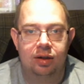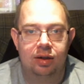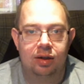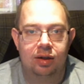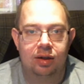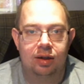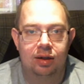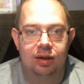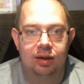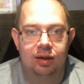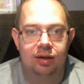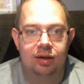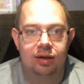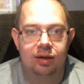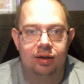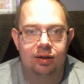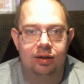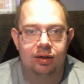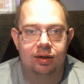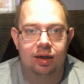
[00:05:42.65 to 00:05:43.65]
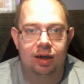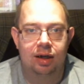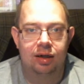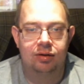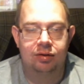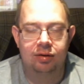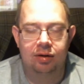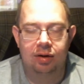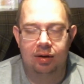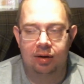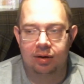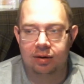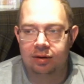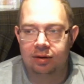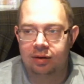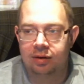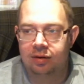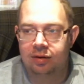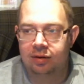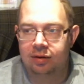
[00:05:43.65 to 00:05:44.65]
Uh, I took
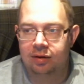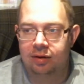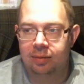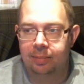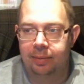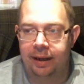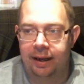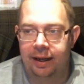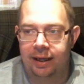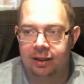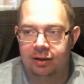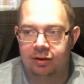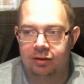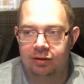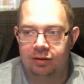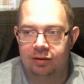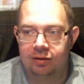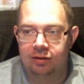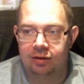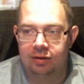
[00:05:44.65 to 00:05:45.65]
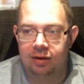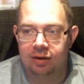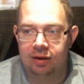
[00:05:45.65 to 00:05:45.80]
along the badge,